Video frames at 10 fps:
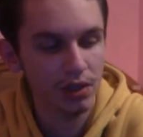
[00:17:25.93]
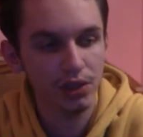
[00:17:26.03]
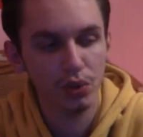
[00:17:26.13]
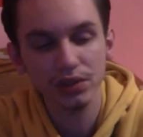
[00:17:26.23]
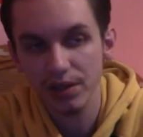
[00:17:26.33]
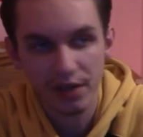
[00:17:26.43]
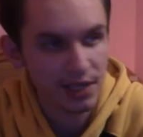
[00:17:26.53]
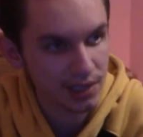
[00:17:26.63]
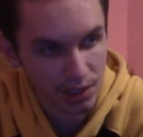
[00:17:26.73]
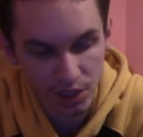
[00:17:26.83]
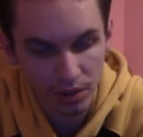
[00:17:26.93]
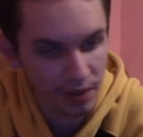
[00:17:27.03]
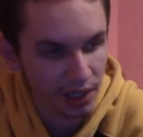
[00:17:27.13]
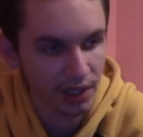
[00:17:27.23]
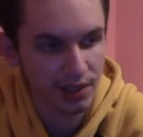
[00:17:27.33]
The only thing he said to you in the
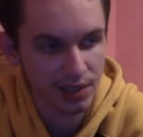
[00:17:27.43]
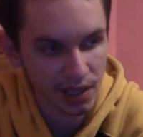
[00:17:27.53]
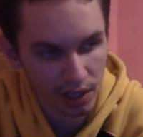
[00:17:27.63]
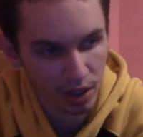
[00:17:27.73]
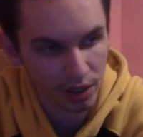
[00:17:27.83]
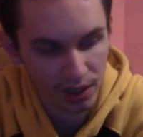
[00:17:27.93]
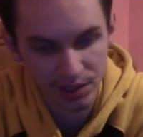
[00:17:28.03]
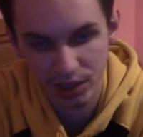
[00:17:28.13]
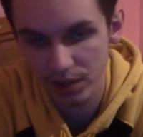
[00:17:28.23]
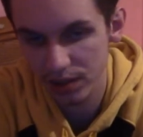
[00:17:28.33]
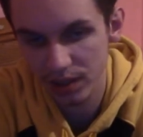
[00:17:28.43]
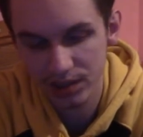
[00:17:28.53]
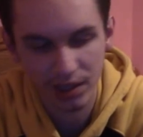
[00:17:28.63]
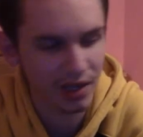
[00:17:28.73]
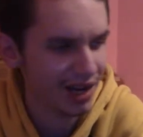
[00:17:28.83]
beginning is, hey, are you guys done using this?
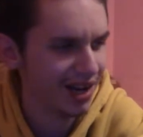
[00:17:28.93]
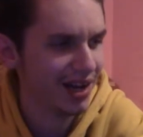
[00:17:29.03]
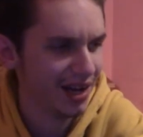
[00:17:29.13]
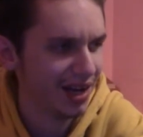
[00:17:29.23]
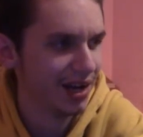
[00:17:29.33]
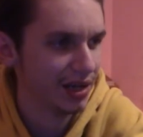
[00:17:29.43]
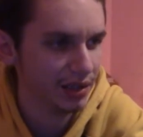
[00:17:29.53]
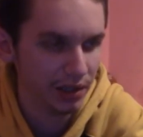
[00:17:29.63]
And ah, ha, ha, ha.